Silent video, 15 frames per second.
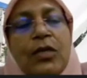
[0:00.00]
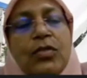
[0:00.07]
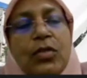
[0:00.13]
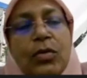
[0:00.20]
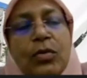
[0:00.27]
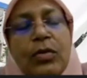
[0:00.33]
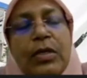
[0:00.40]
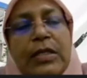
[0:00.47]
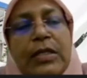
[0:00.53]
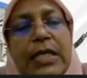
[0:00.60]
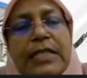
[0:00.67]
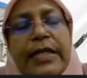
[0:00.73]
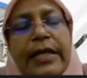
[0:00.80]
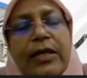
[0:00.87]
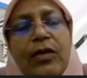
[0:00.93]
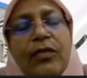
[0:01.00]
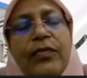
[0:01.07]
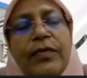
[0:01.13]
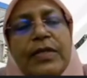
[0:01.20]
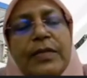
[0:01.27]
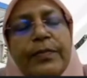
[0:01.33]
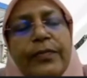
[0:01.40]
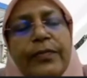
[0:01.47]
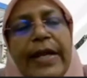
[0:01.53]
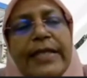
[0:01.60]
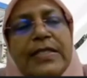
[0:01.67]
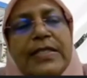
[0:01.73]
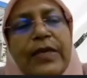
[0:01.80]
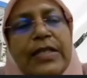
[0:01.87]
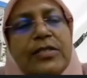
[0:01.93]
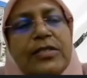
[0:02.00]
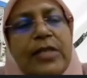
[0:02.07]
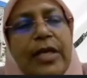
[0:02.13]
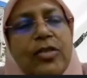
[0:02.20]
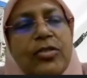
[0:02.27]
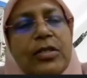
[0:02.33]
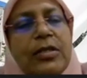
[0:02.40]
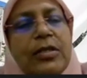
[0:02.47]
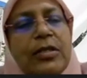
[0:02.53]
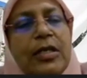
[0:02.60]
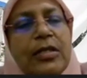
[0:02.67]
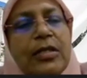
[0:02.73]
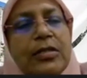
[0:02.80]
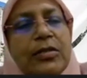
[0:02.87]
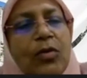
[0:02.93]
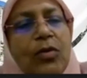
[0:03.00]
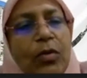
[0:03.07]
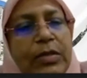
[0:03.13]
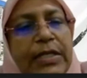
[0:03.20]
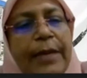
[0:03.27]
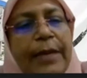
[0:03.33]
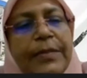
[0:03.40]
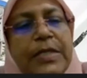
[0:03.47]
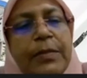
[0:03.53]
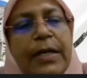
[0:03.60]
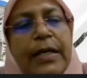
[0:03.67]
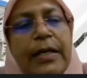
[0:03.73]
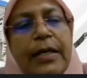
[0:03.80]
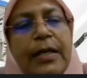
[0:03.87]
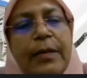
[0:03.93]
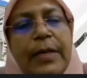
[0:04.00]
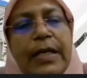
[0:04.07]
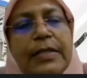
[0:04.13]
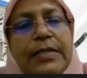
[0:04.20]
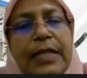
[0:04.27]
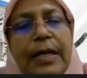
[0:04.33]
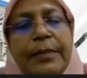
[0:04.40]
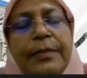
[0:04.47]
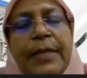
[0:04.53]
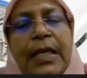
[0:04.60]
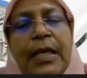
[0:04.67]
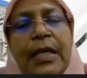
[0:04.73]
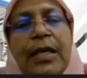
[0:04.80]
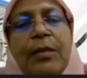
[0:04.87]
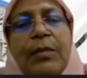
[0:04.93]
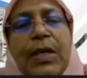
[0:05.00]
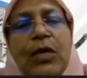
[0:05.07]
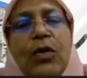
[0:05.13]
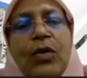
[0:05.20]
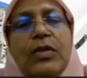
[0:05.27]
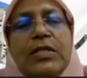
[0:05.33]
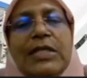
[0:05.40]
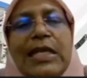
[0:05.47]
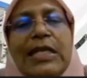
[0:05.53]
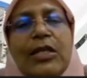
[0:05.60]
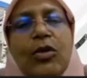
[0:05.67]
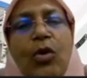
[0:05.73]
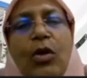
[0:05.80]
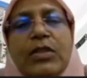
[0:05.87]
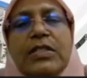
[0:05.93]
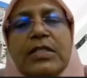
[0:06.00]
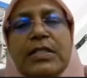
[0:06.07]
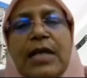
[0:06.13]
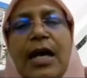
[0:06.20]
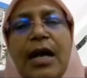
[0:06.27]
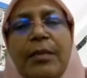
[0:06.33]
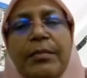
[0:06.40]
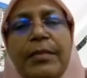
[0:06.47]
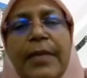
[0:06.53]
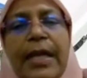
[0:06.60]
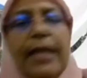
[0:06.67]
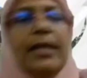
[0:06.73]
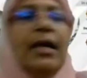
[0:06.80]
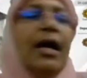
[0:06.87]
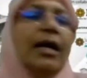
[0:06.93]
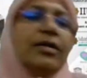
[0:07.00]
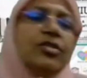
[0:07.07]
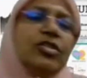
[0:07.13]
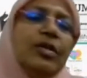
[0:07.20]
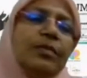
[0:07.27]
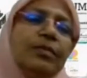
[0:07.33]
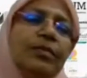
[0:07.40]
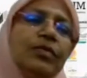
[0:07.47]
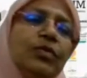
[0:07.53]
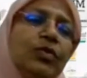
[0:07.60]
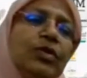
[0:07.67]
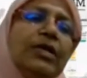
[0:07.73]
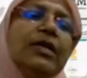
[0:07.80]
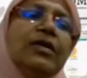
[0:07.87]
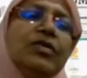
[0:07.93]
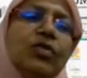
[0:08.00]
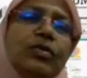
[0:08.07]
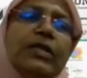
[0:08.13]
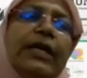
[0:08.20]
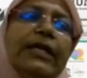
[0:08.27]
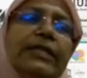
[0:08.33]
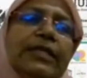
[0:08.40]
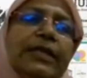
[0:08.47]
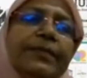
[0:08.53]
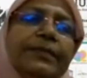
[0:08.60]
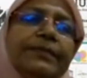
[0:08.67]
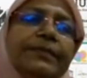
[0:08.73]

So this kind of price fixation is condemned by Islam because it causes harm and hardship to the society.